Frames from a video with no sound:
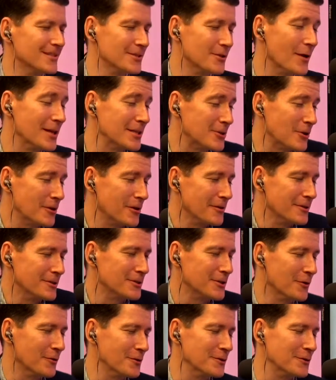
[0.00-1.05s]
is that, I started this
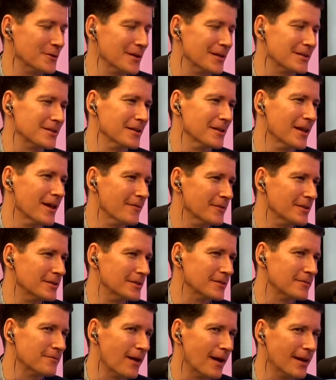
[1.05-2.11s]
show in 2011
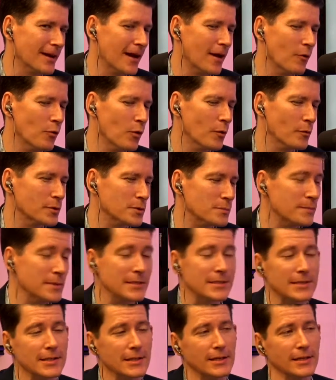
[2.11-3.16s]
to find out what was
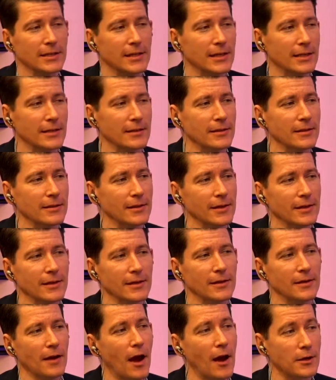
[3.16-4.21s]
missing in
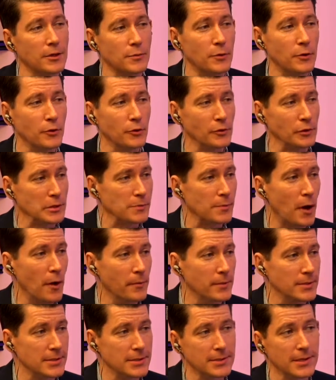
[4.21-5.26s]
the entrepreneurial and small
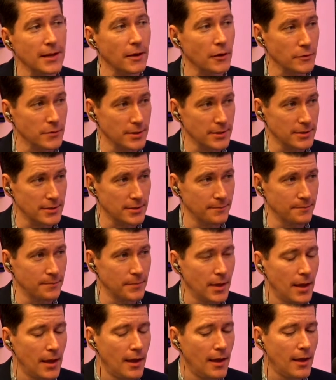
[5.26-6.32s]
business ecosystem.
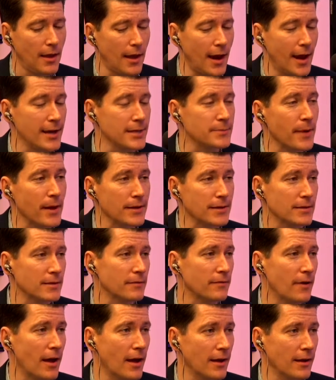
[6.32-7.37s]
And I expected to
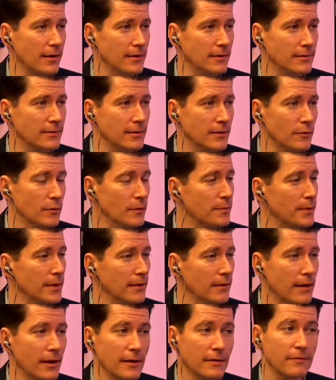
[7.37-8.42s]
find that it would be
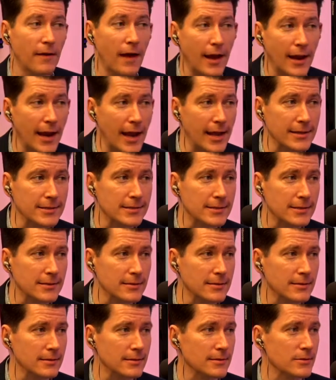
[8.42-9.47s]
like
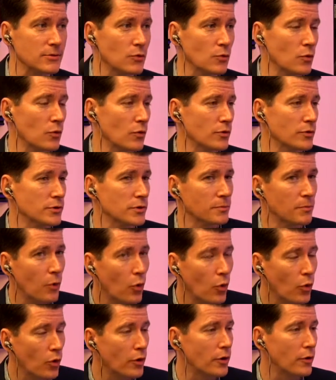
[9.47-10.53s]
finances or
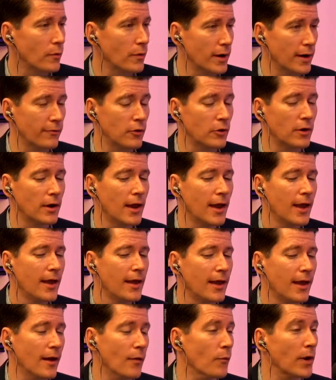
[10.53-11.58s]
support or whatever.
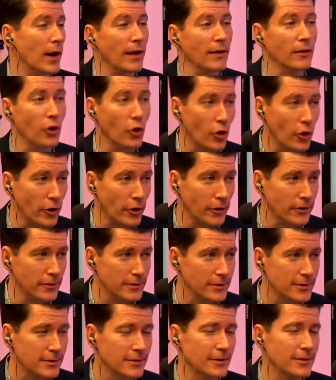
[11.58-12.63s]
And what I
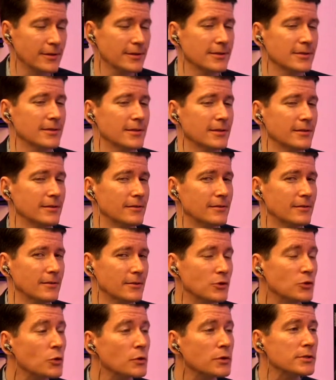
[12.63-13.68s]
learned is that the
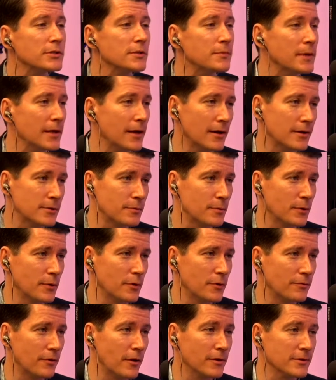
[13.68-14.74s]
choice to be an
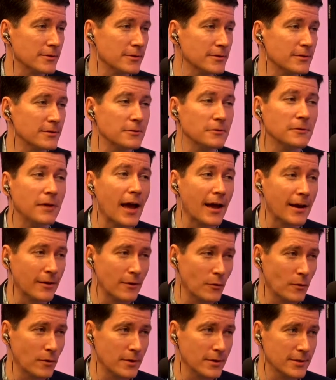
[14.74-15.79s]
entrepreneur falls into two
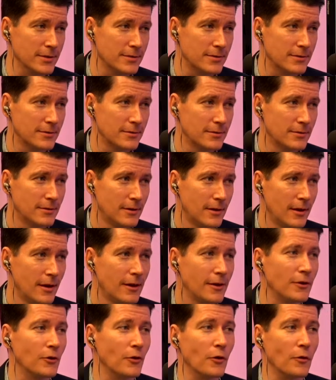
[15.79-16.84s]
categories.
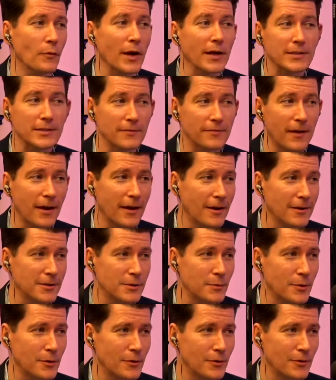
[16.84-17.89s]
You're a rectify
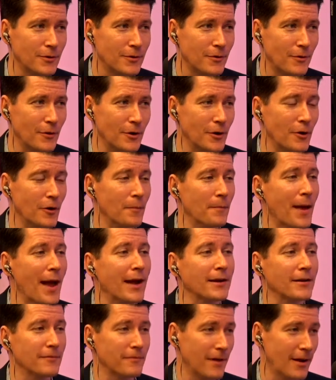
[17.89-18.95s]
entrepreneur or you're a
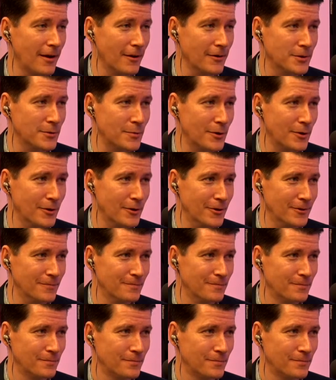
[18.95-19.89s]
magnify entrepreneur.